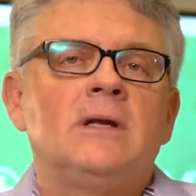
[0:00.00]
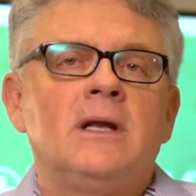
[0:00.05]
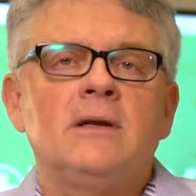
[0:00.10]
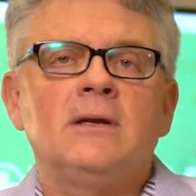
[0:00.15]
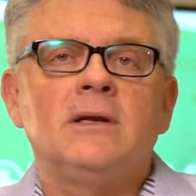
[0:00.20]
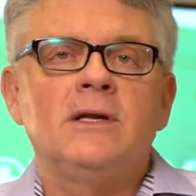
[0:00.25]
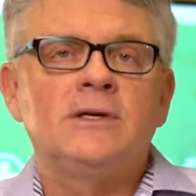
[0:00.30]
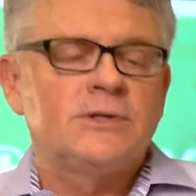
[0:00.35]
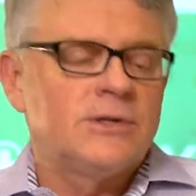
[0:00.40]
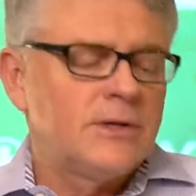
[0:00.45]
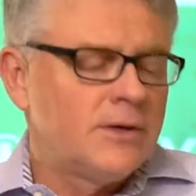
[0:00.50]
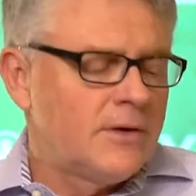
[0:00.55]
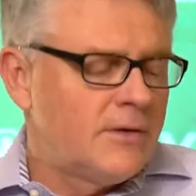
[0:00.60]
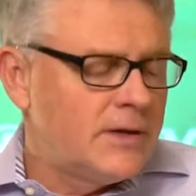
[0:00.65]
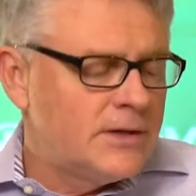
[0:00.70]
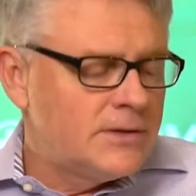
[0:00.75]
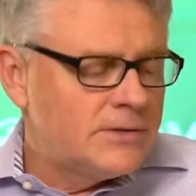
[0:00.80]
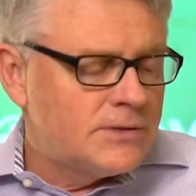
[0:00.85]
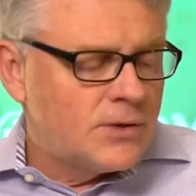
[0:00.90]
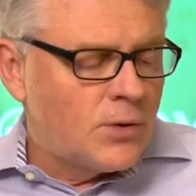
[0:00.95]
Listen to
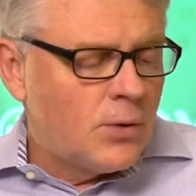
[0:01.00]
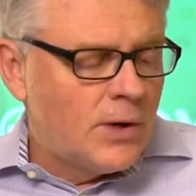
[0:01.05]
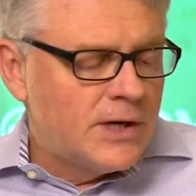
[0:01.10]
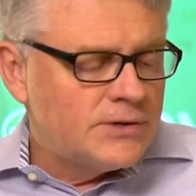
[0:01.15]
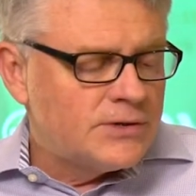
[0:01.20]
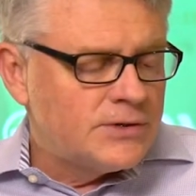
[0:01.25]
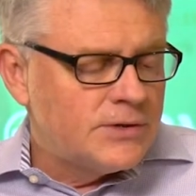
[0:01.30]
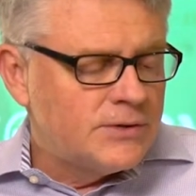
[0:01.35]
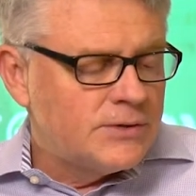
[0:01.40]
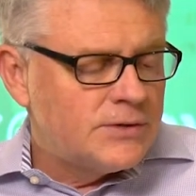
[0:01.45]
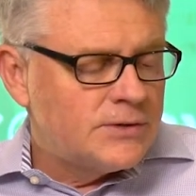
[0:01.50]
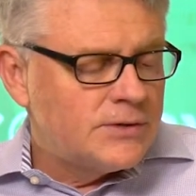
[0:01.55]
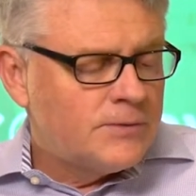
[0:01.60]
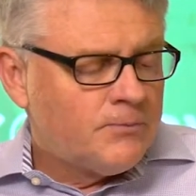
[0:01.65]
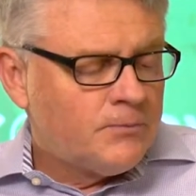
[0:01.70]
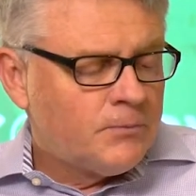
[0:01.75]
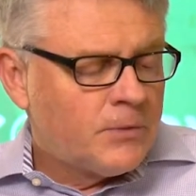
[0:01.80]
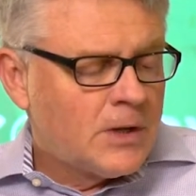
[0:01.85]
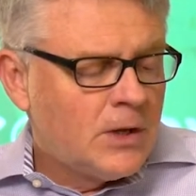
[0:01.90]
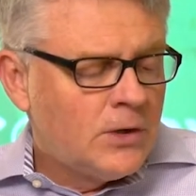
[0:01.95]
these questions.
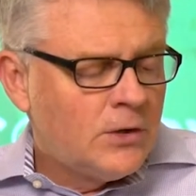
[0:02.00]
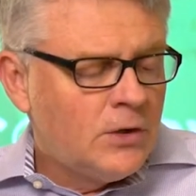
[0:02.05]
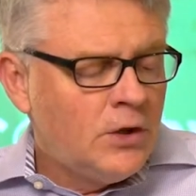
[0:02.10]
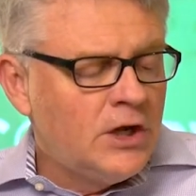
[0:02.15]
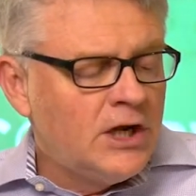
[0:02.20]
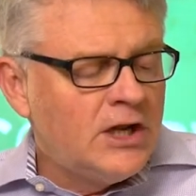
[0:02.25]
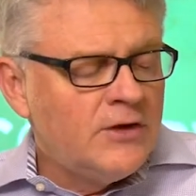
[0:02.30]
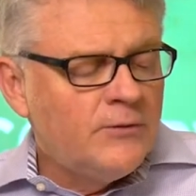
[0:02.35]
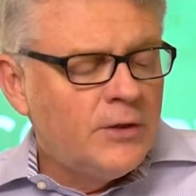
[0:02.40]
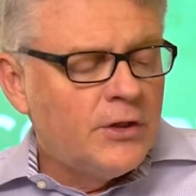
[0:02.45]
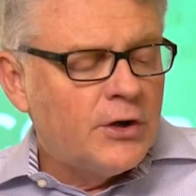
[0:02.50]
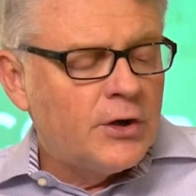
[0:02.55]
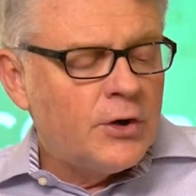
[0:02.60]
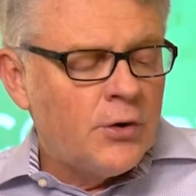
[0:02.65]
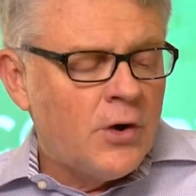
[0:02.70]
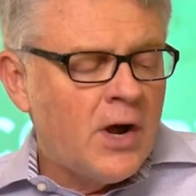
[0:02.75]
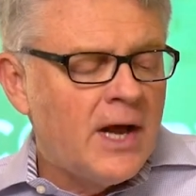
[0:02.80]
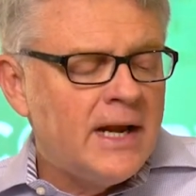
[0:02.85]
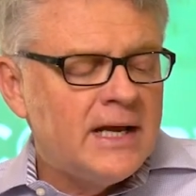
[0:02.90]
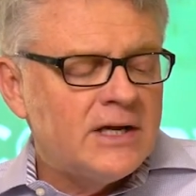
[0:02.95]
You live with a
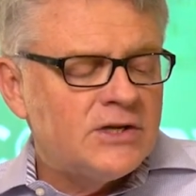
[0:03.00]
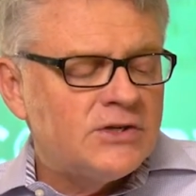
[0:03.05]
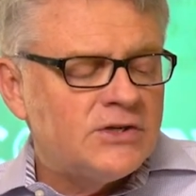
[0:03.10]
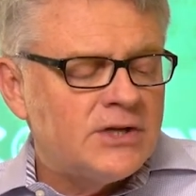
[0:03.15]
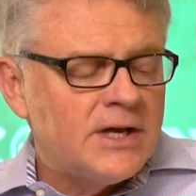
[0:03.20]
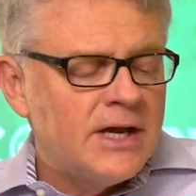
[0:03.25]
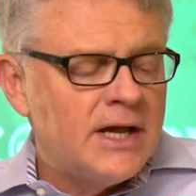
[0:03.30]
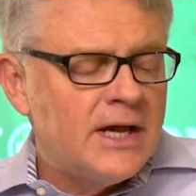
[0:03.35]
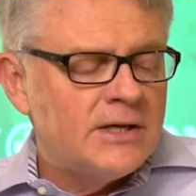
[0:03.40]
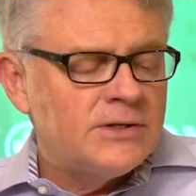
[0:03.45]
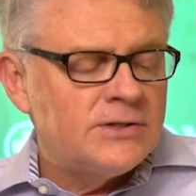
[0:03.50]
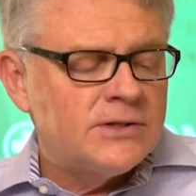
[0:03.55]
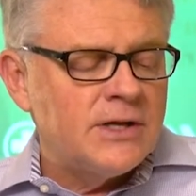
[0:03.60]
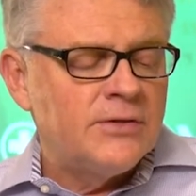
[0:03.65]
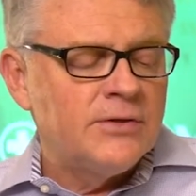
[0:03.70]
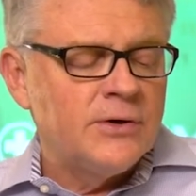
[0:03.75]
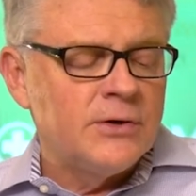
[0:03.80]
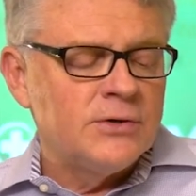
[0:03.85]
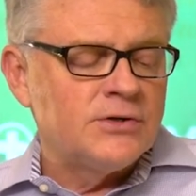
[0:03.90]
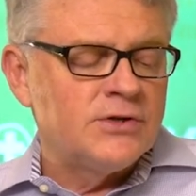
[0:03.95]
chronic sense
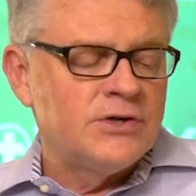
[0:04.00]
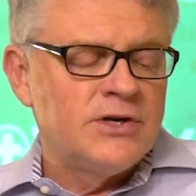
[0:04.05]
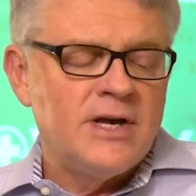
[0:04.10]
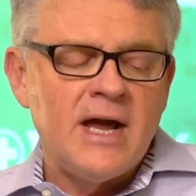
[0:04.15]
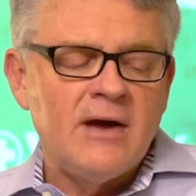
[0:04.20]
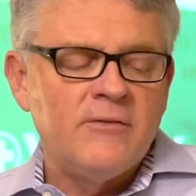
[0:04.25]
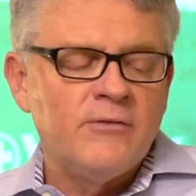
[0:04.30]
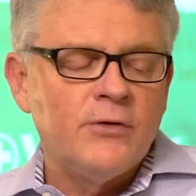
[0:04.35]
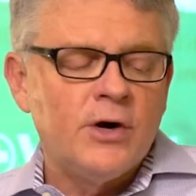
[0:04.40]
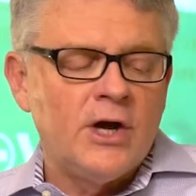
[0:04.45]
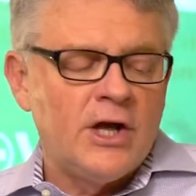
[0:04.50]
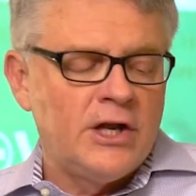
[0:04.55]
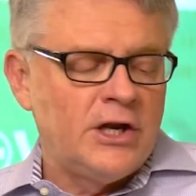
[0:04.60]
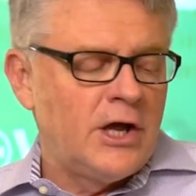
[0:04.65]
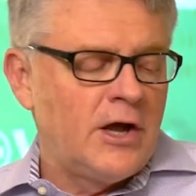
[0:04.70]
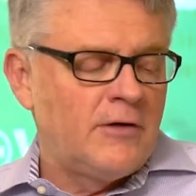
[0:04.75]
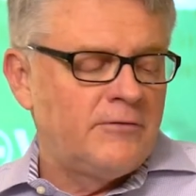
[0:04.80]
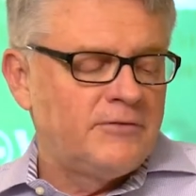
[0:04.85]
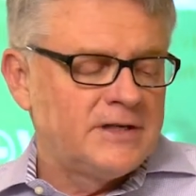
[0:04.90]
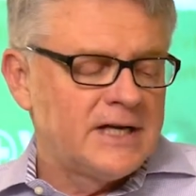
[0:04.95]
that there's never
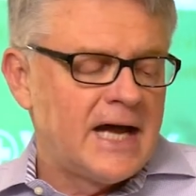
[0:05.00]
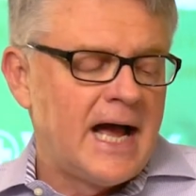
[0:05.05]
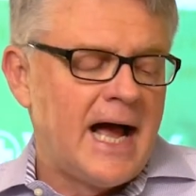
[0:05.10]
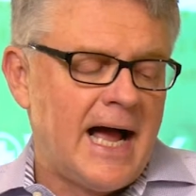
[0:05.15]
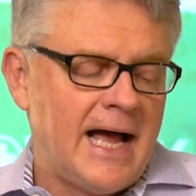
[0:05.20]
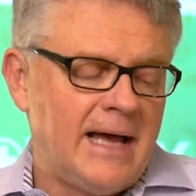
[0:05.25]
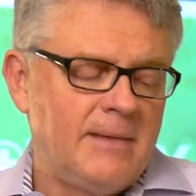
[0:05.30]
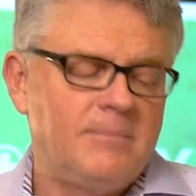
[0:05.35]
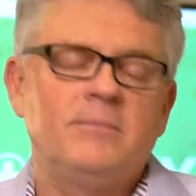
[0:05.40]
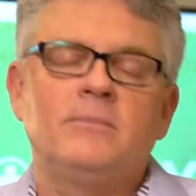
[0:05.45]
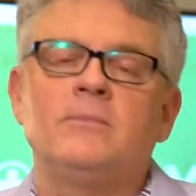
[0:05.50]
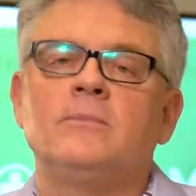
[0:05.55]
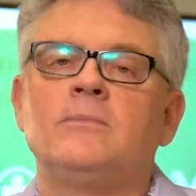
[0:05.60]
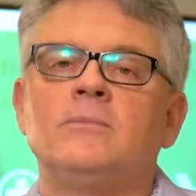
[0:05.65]
enough time.